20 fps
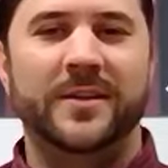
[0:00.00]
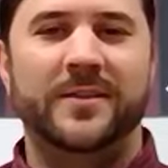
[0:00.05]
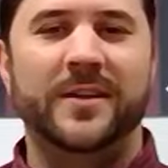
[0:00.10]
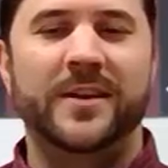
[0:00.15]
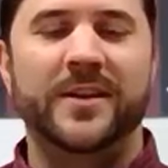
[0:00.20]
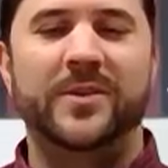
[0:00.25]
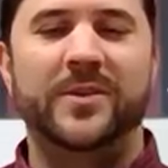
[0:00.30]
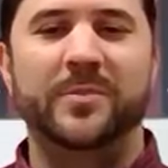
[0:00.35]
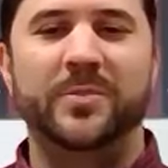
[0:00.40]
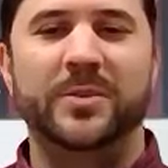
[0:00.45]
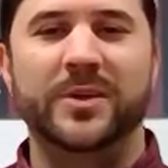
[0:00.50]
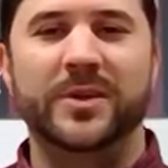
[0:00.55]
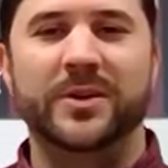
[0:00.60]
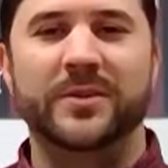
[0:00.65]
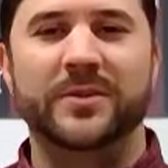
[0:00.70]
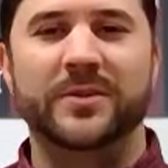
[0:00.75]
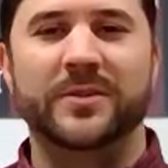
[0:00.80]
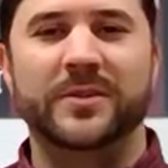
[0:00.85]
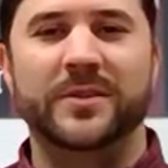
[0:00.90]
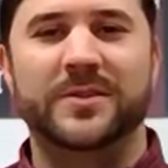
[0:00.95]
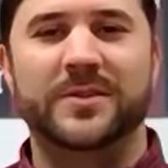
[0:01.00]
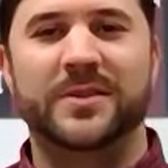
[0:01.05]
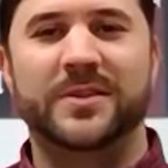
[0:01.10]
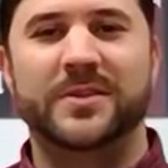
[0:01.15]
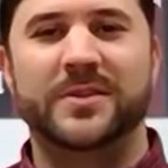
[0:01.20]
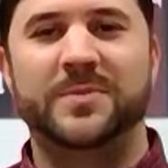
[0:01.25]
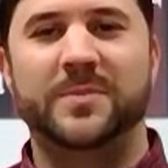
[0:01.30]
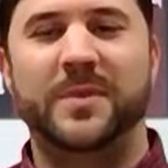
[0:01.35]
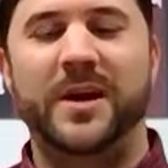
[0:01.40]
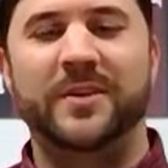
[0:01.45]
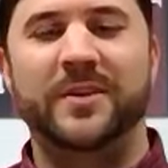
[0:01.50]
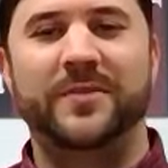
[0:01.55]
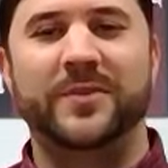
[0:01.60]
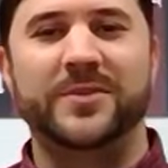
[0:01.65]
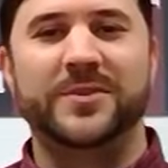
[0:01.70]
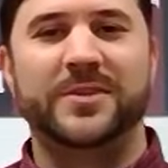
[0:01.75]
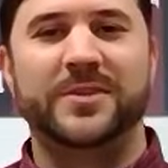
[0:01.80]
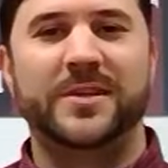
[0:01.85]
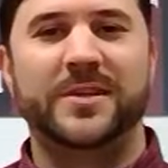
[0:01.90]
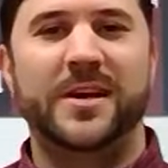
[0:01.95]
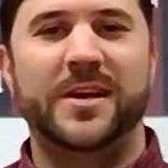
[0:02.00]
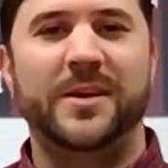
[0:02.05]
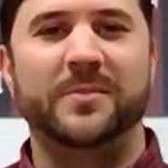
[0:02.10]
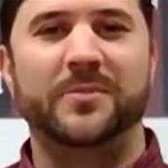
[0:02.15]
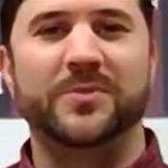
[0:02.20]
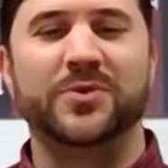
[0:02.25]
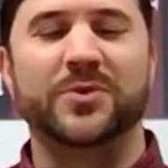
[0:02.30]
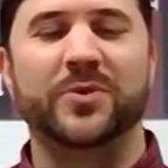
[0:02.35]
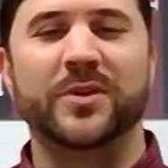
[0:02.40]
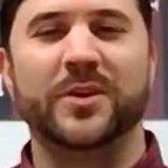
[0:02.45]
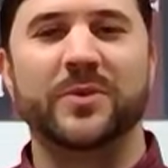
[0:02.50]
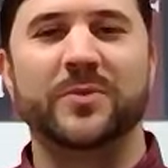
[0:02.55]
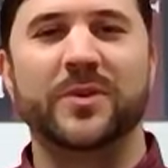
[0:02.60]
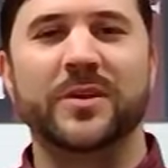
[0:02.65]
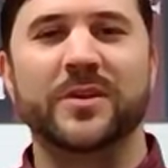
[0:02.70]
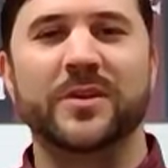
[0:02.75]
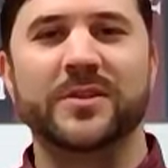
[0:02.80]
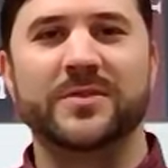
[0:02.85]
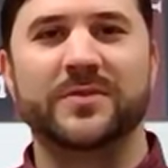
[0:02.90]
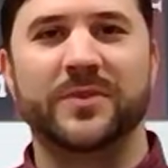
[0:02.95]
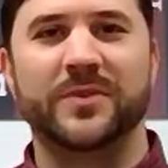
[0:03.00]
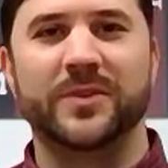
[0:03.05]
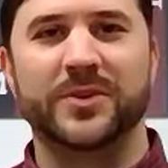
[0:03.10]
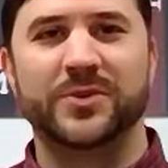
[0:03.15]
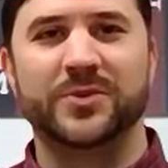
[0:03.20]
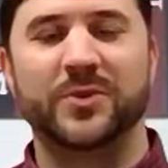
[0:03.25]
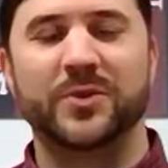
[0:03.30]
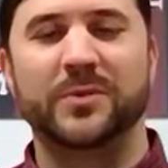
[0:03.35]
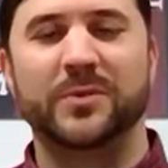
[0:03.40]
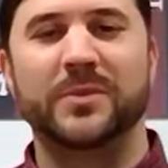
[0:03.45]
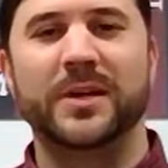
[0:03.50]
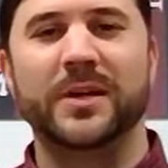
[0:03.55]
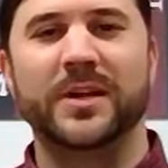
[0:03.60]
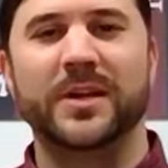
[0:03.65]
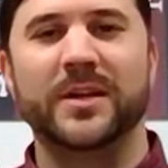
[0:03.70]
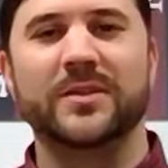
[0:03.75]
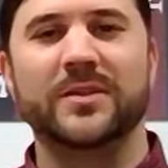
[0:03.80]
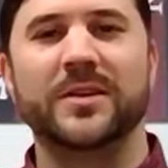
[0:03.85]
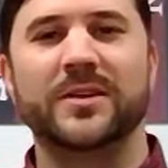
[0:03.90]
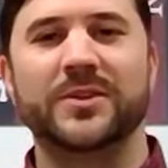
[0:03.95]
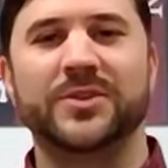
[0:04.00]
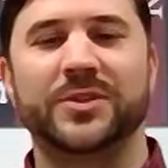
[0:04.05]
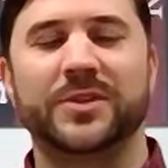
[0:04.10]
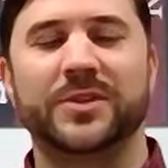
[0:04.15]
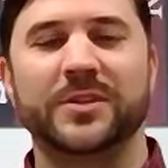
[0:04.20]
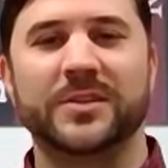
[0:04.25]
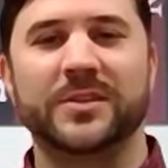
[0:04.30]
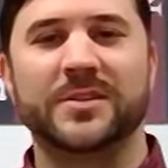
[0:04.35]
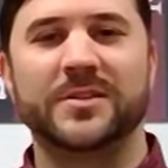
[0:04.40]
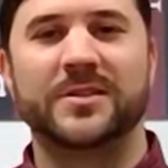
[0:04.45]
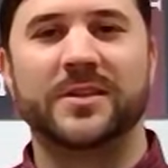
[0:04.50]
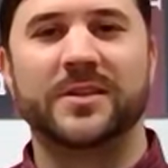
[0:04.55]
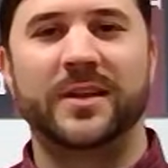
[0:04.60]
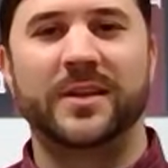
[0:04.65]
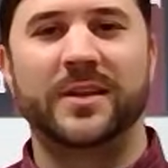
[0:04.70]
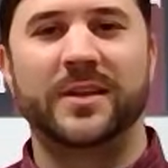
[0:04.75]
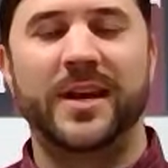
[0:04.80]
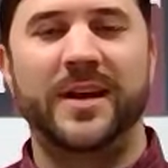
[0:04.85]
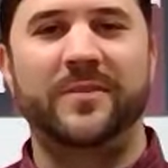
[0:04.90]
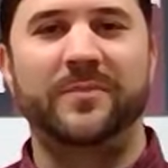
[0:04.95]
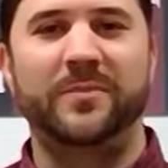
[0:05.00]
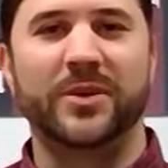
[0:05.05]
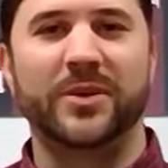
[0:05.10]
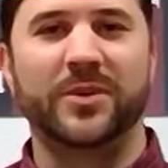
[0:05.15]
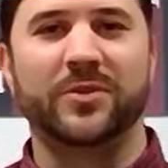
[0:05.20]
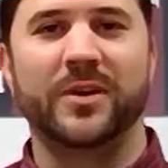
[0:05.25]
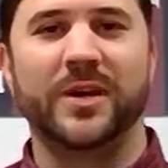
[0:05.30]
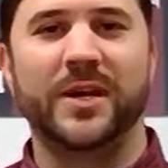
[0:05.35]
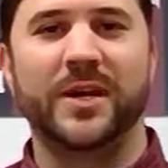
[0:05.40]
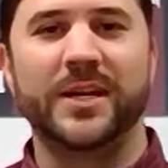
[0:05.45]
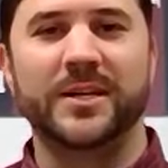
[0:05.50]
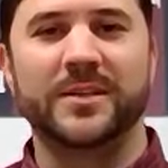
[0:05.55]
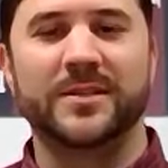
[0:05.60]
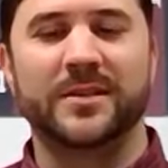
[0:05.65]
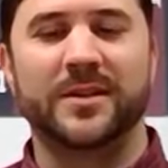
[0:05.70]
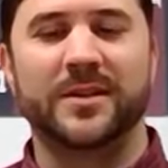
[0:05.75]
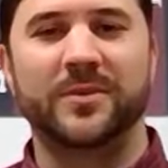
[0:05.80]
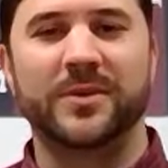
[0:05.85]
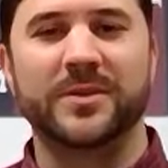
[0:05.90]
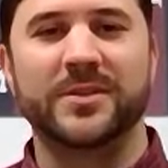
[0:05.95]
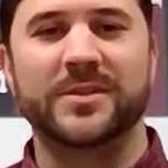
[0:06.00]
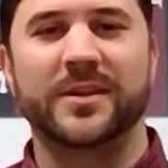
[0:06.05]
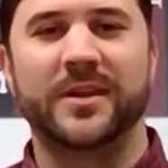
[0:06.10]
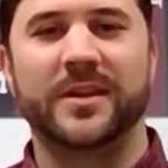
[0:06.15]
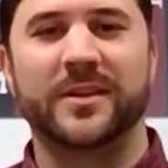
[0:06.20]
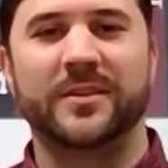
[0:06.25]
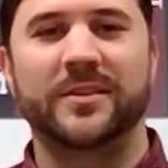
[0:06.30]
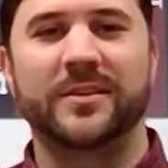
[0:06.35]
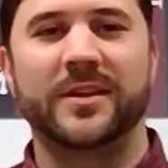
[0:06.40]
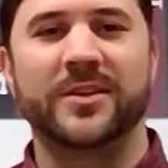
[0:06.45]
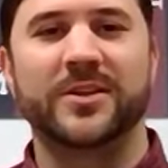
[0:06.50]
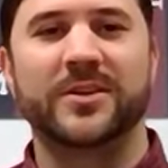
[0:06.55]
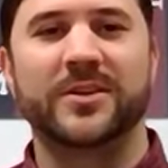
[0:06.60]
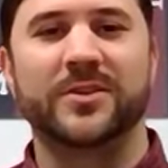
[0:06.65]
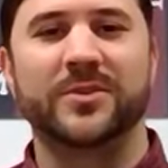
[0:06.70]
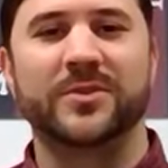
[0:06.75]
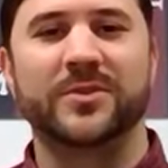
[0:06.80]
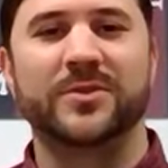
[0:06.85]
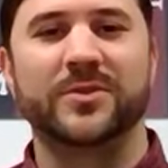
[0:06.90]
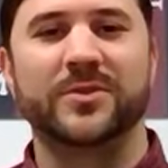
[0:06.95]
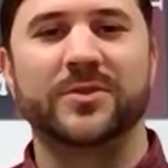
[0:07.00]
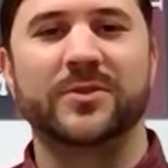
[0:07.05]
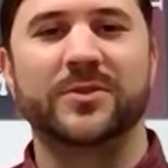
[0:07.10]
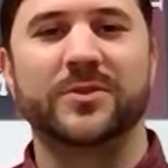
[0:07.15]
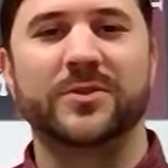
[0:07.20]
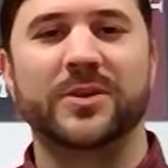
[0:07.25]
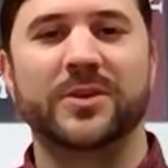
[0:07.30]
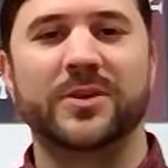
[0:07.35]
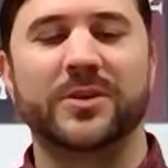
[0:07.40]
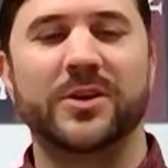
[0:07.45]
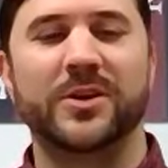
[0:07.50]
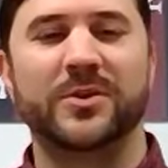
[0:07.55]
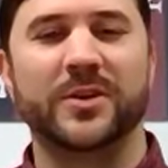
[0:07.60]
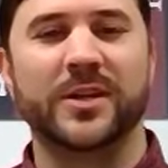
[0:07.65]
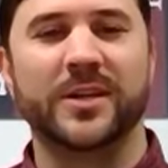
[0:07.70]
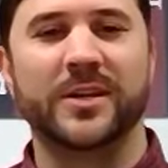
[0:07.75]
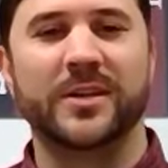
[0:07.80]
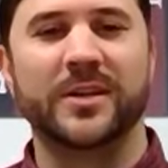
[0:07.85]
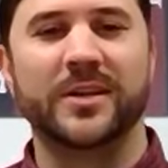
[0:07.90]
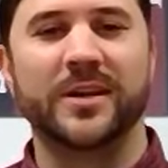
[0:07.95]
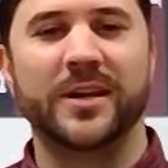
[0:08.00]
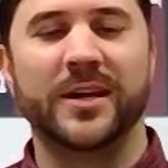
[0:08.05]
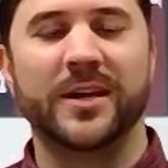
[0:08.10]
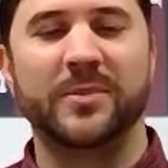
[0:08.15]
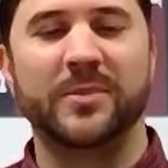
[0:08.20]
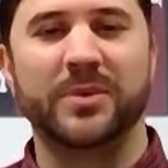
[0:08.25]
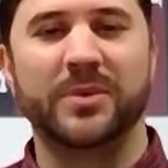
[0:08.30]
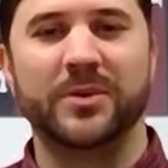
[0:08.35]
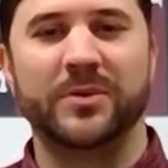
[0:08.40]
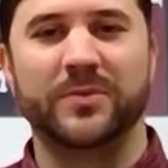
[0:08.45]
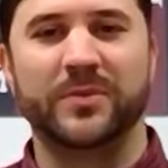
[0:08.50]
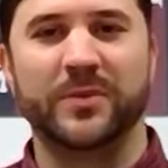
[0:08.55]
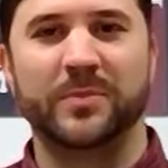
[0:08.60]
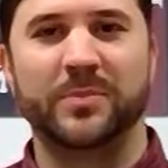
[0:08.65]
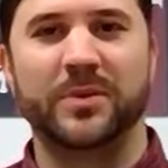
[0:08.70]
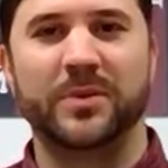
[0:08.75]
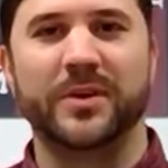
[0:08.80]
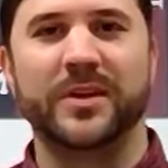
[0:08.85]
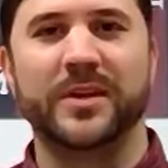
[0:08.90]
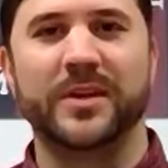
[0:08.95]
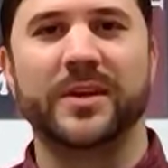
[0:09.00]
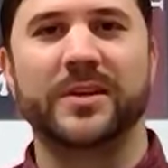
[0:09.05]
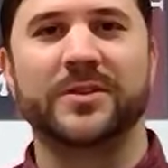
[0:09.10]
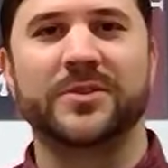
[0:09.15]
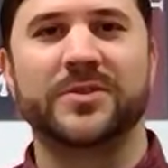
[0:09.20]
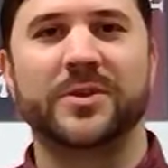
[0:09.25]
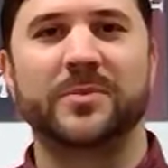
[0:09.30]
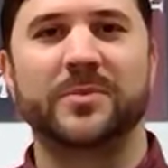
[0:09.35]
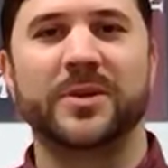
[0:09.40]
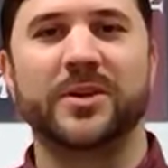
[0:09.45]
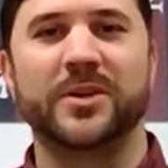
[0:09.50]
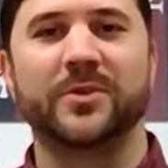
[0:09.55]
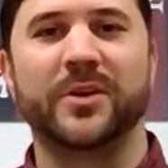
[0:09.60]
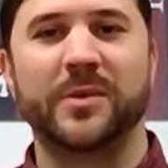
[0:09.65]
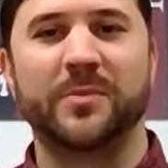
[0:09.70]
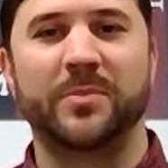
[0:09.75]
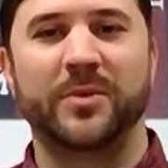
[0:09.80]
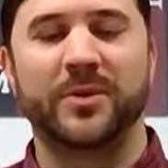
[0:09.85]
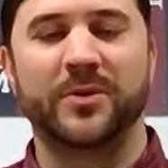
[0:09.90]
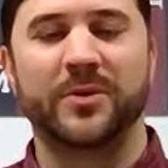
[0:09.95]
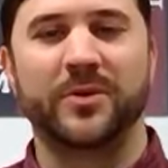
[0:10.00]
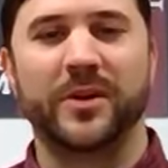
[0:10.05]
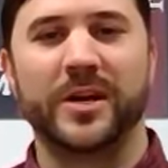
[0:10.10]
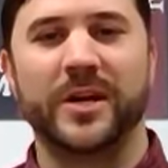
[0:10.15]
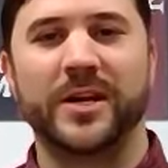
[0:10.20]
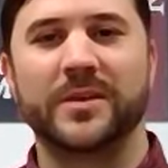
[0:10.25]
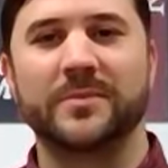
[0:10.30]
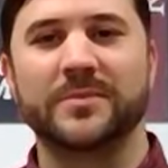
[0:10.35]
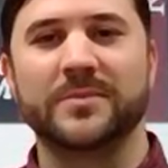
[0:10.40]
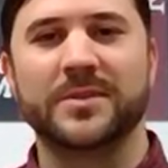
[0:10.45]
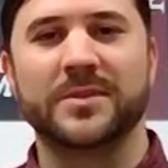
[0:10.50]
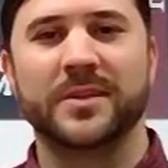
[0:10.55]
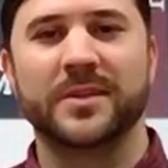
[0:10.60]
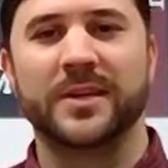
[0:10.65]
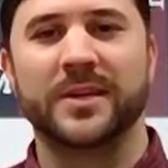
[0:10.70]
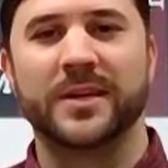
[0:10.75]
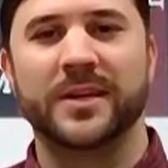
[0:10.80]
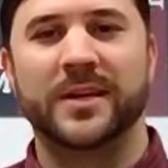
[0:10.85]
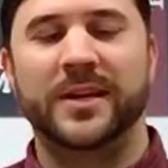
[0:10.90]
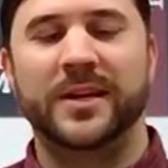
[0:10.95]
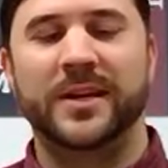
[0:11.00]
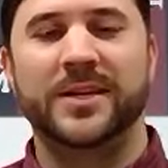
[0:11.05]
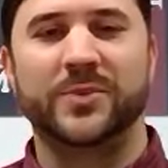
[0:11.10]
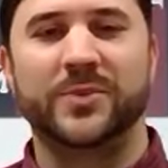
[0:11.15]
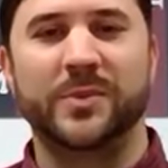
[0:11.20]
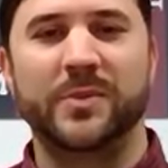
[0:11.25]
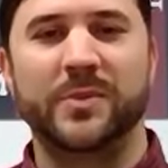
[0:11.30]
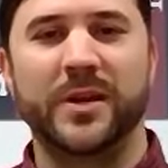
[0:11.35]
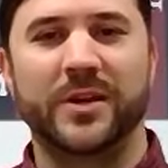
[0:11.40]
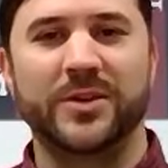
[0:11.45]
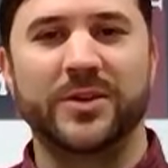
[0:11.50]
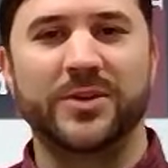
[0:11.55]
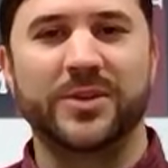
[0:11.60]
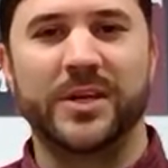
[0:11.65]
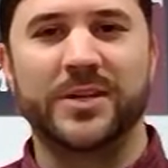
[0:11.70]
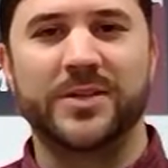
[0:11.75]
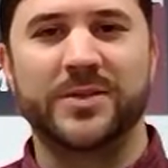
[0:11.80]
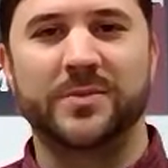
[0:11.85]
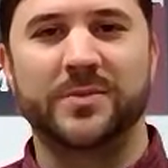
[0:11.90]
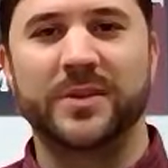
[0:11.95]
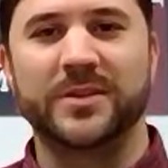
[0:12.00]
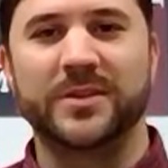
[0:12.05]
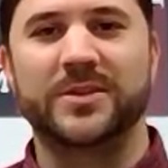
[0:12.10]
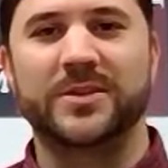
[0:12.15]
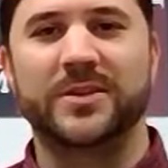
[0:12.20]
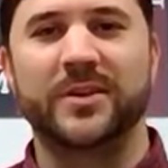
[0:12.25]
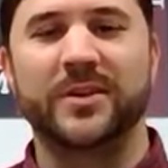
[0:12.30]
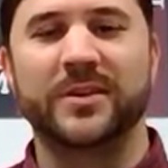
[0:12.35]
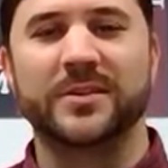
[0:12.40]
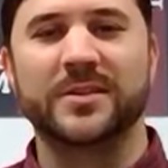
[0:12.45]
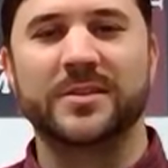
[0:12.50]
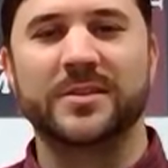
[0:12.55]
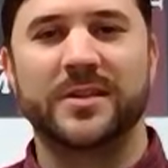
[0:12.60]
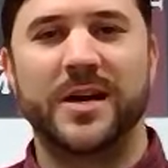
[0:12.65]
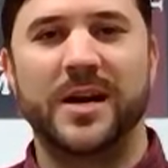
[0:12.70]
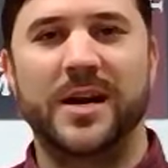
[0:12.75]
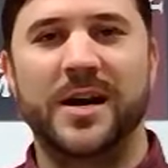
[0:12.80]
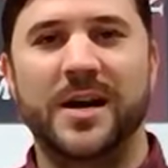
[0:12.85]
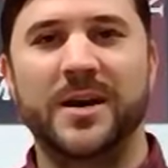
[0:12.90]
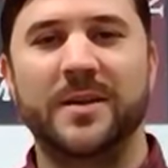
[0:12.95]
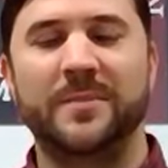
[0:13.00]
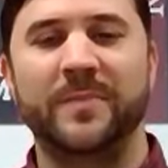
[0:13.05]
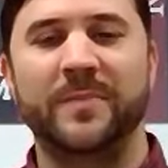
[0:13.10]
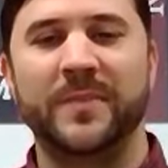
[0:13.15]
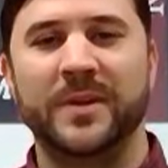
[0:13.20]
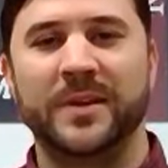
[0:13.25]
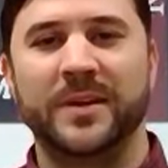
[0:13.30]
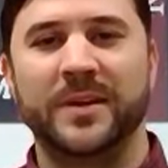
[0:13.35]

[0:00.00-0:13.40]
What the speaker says: Thank you, Bill. This is my first time joining one of these virtual Monday lunches, and they have been great. I want to say thank you to Logan and Bill for putting together so many great programs as we make adjustments during this time.